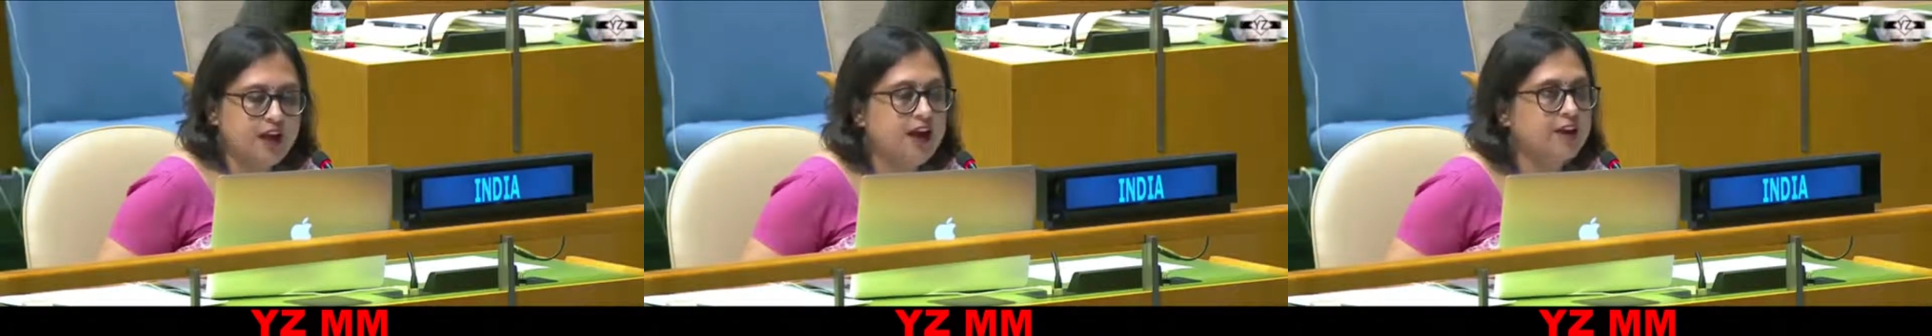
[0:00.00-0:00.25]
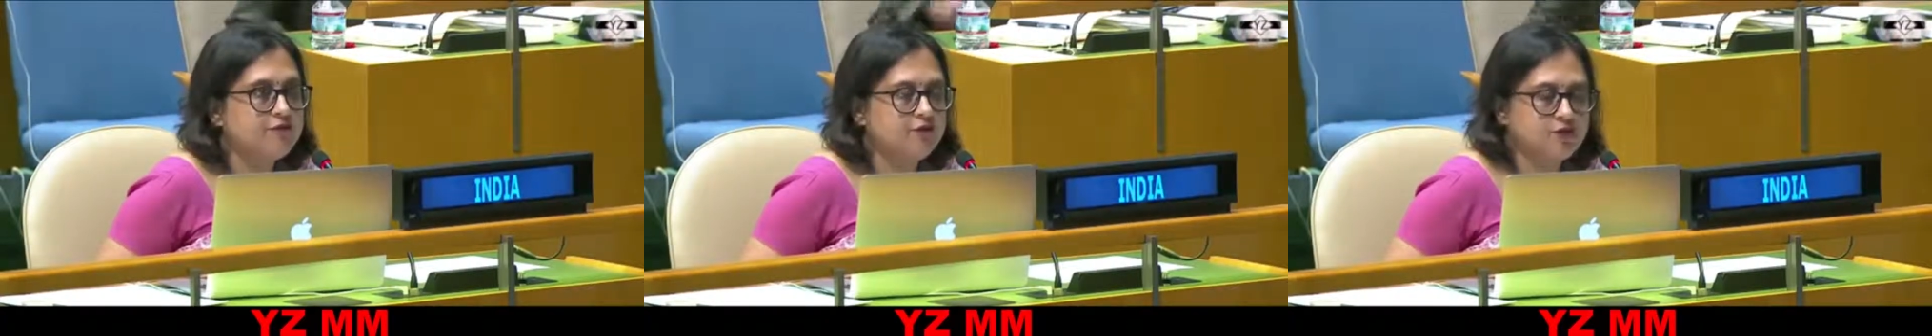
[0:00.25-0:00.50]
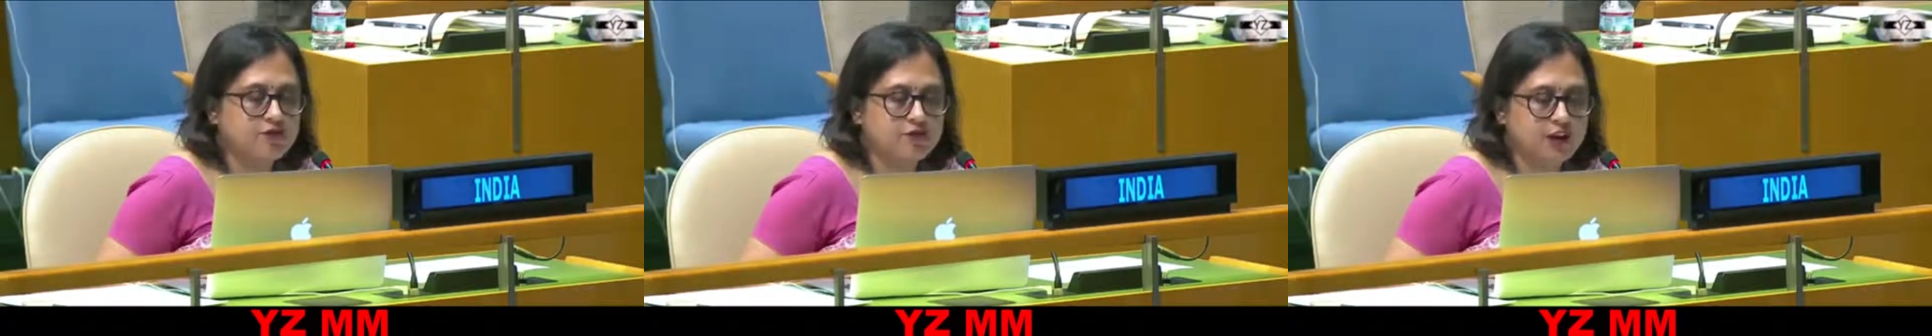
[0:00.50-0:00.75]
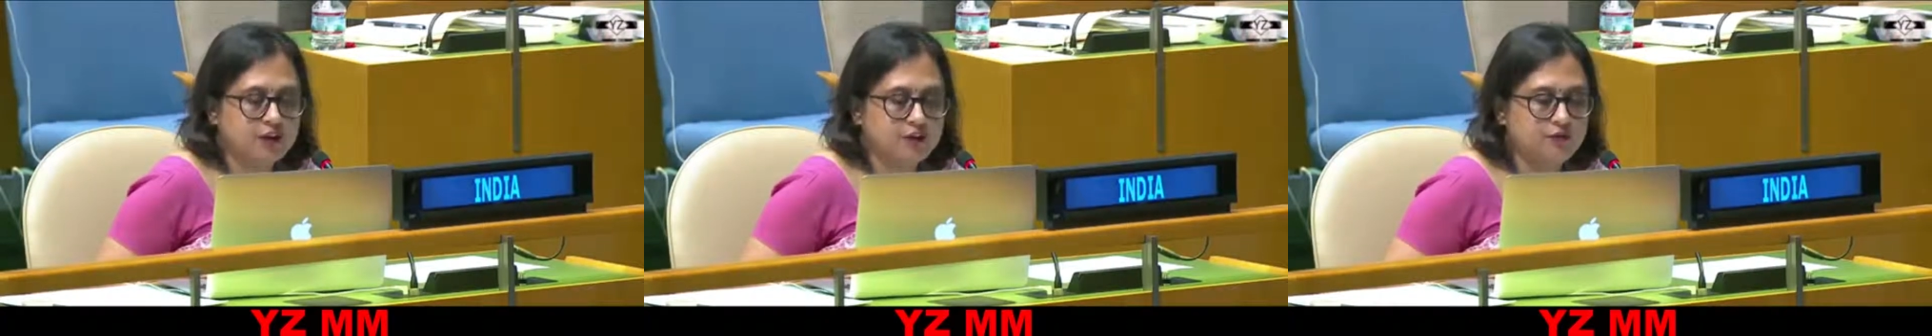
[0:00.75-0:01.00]
have to
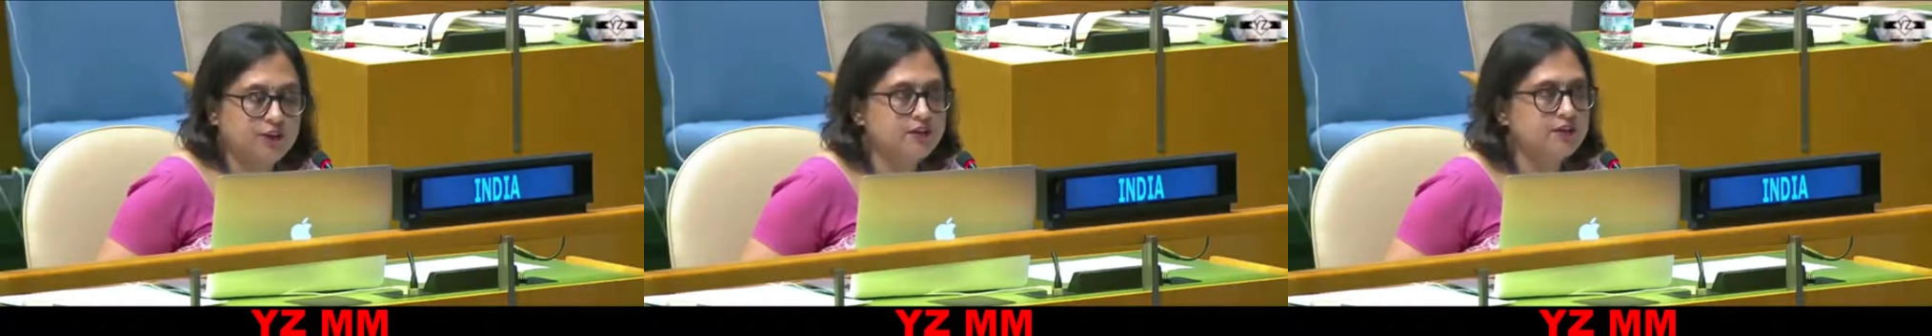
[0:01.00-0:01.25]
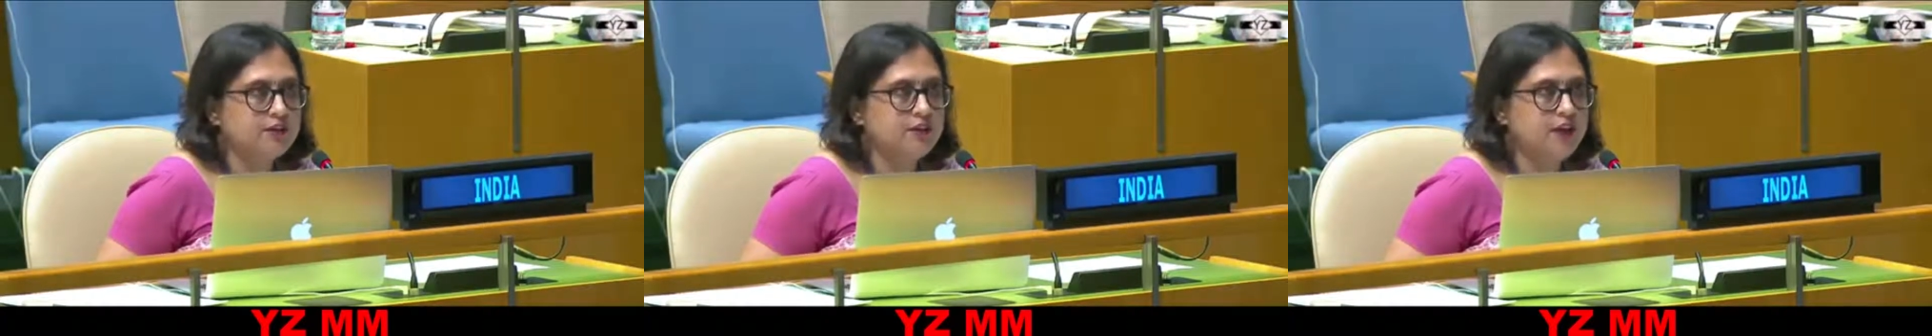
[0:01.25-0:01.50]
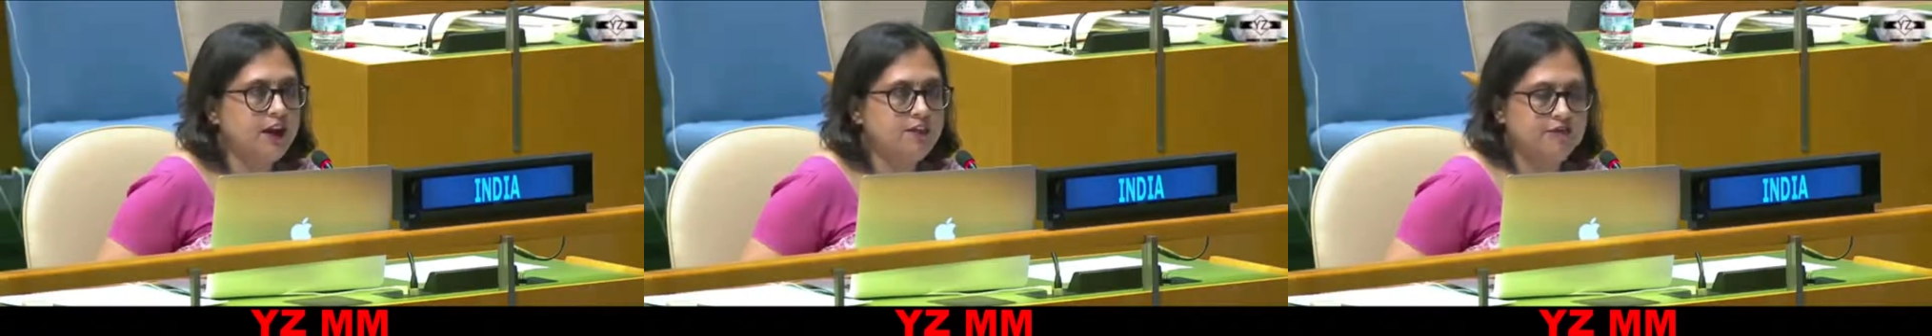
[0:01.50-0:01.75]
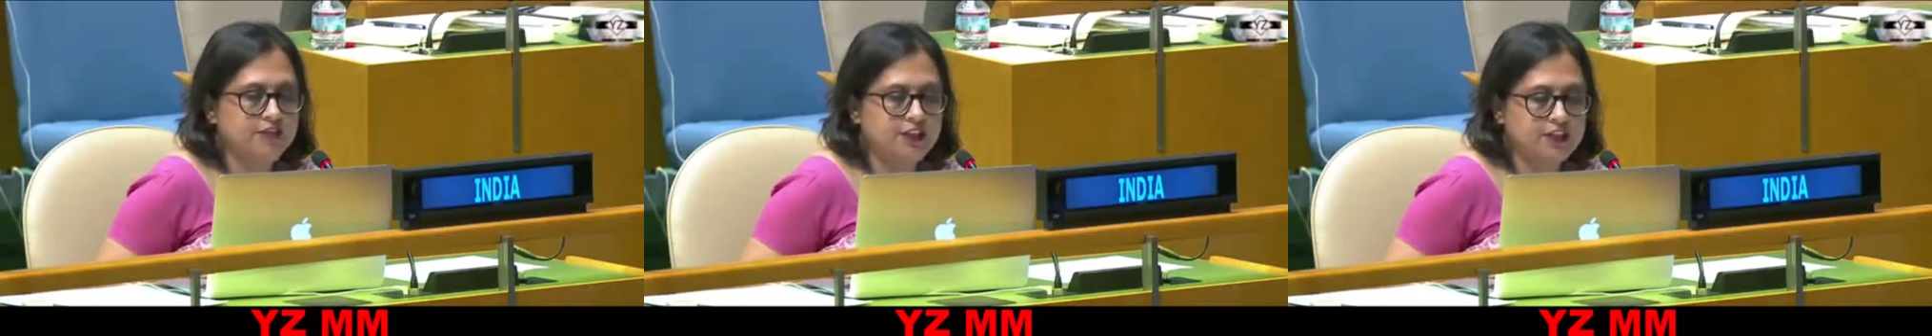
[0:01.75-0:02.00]
struggle with
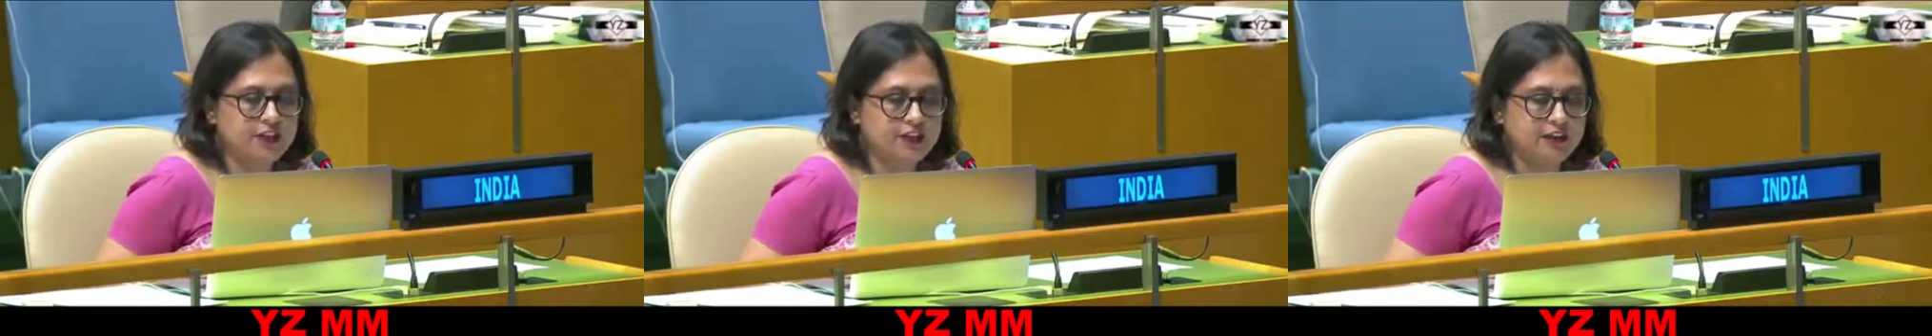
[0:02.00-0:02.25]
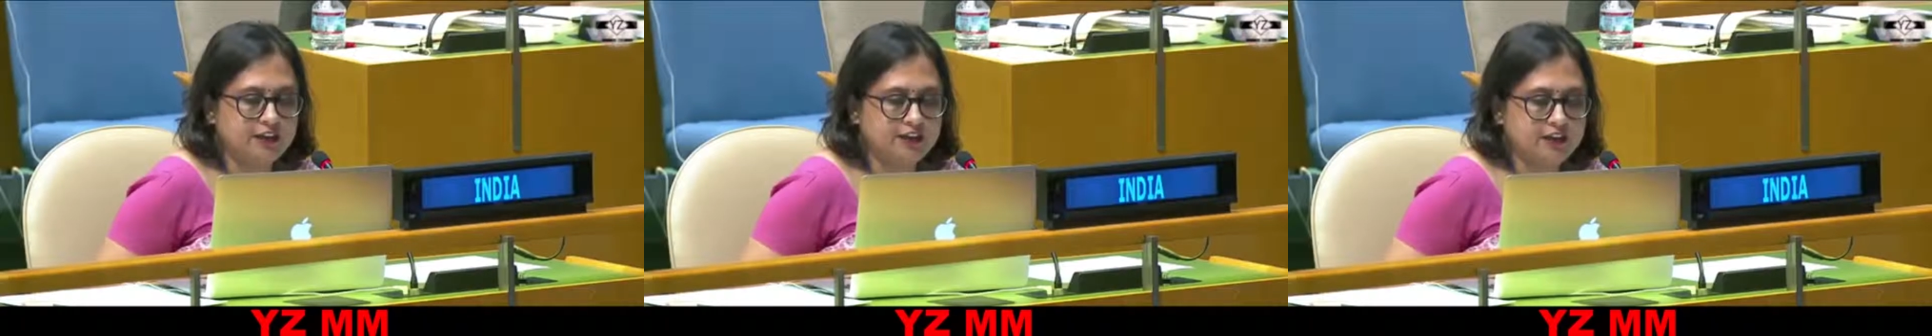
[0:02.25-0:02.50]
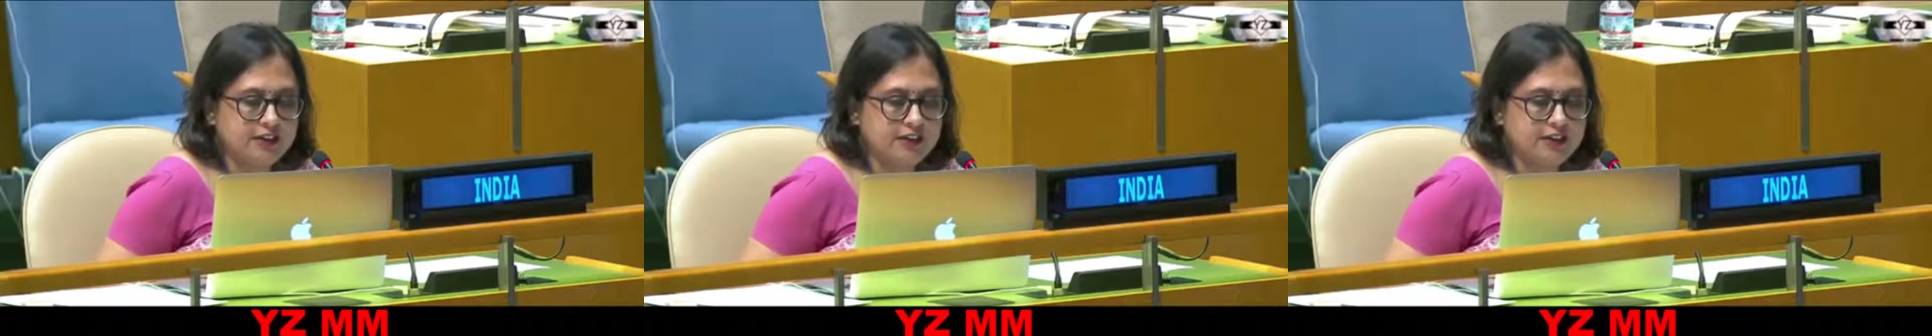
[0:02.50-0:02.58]
every day.